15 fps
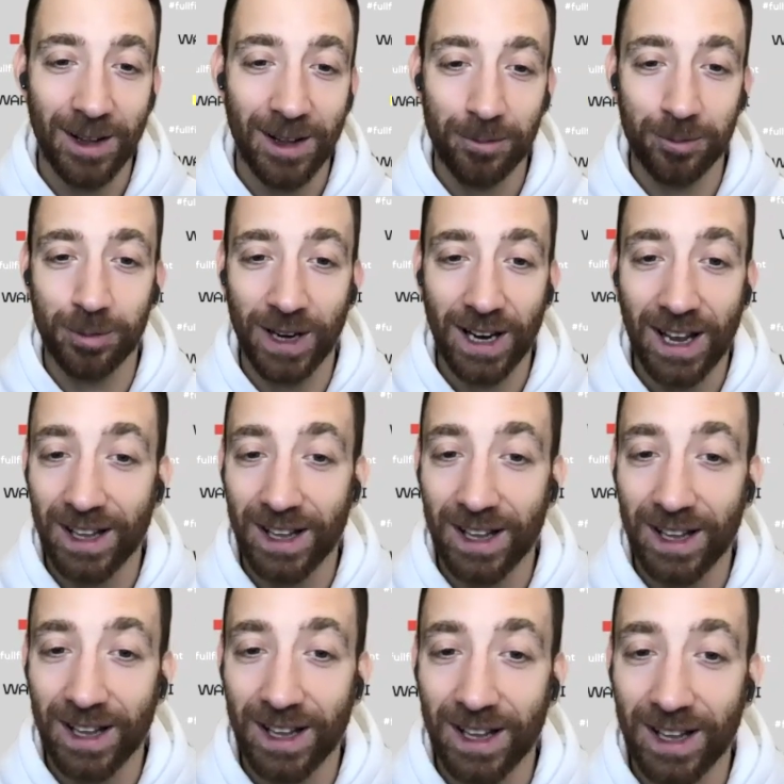
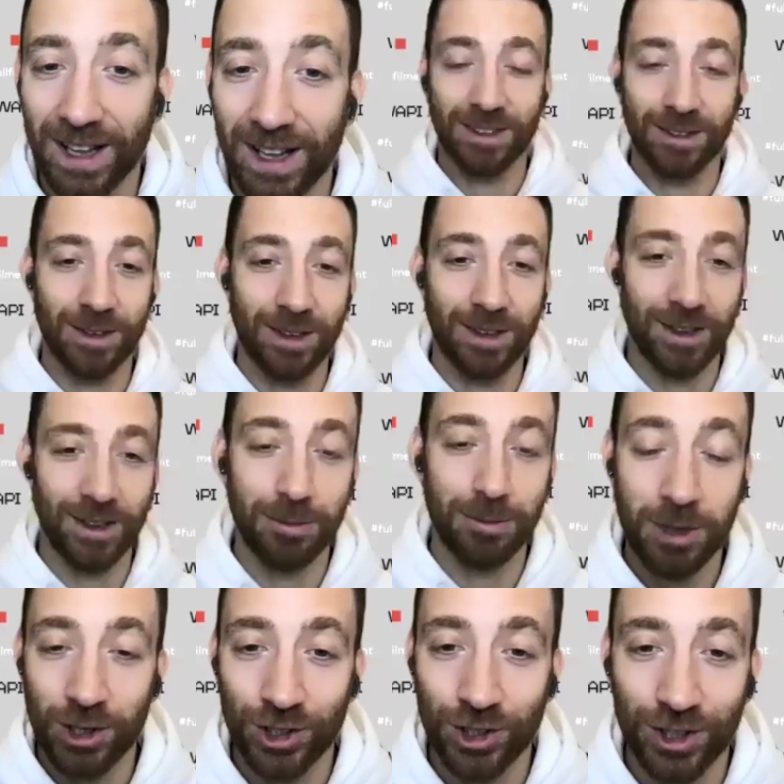Brand and
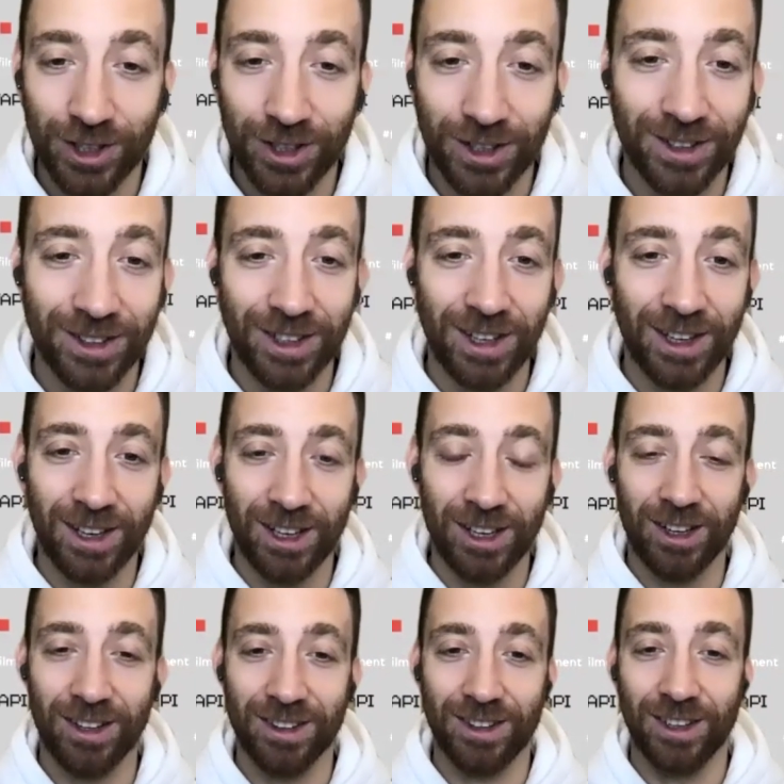mission
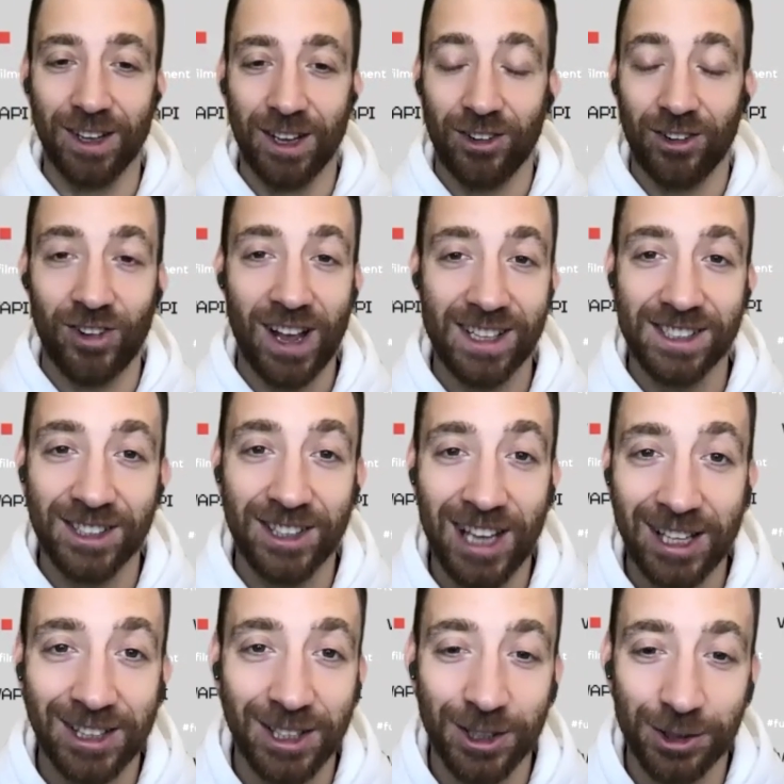and
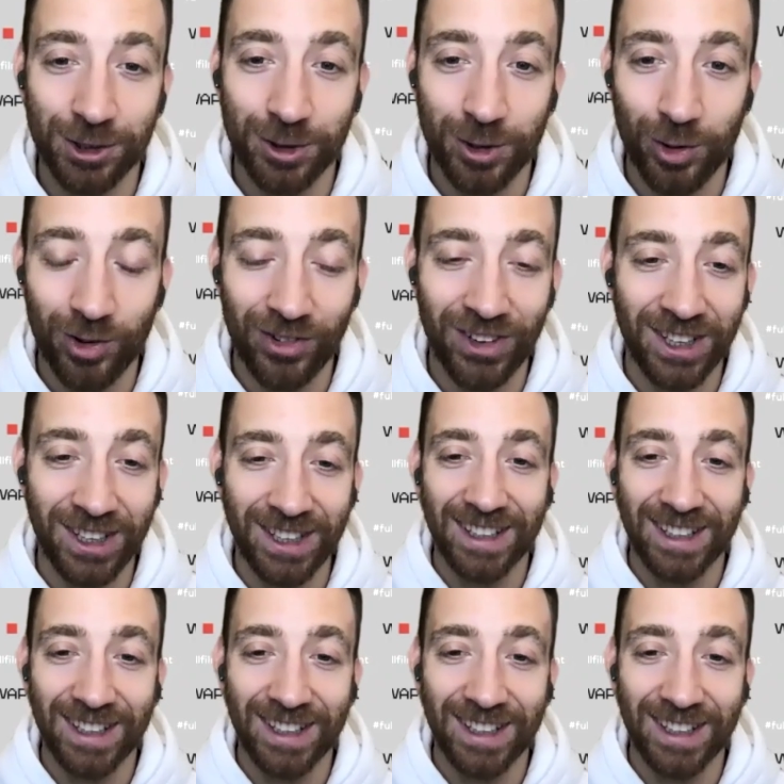resonating story.